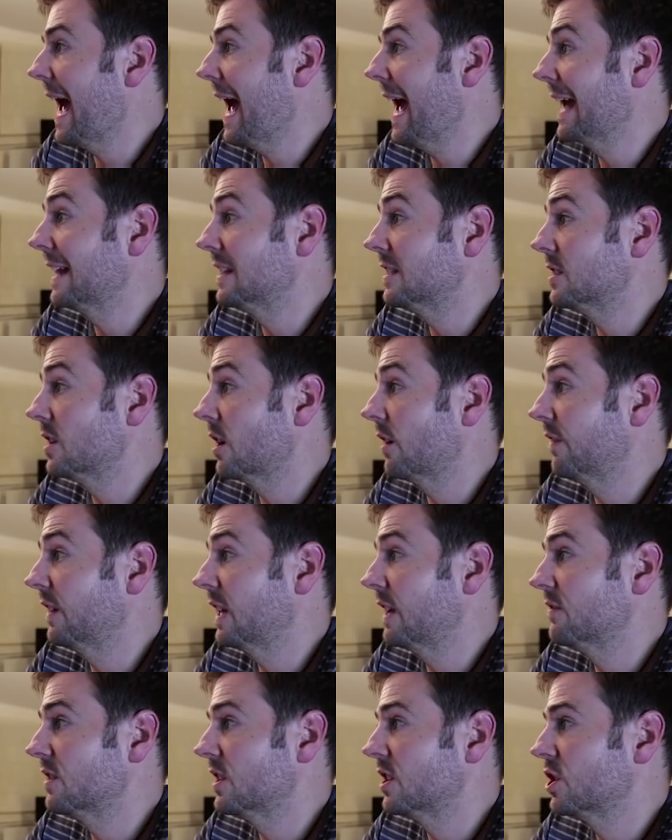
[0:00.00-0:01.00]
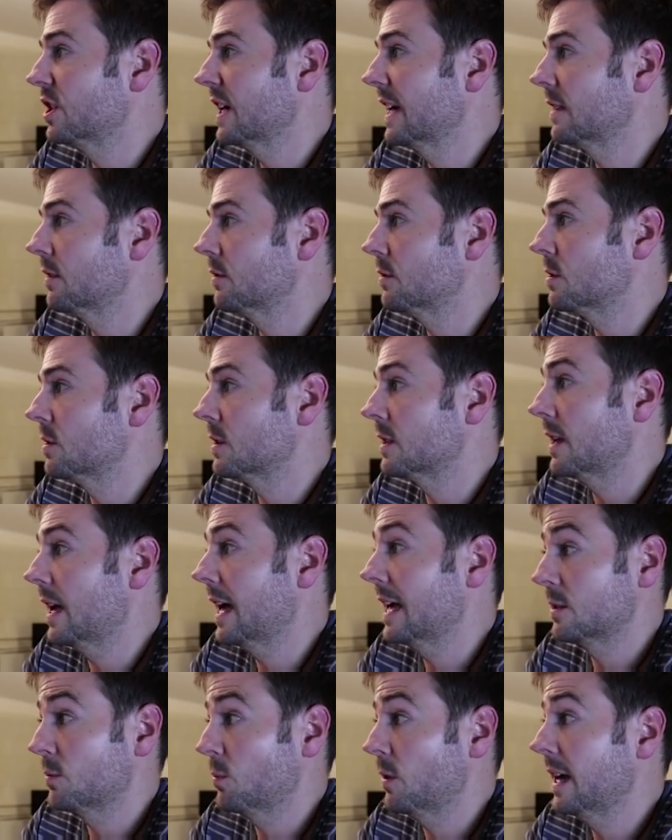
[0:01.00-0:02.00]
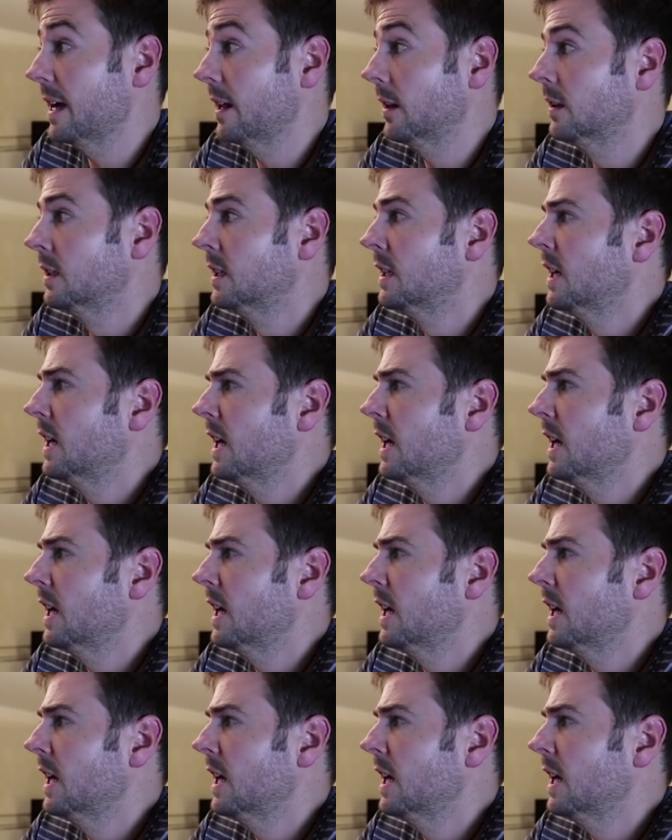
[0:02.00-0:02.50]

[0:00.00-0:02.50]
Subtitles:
and I've lifted the shadows as well.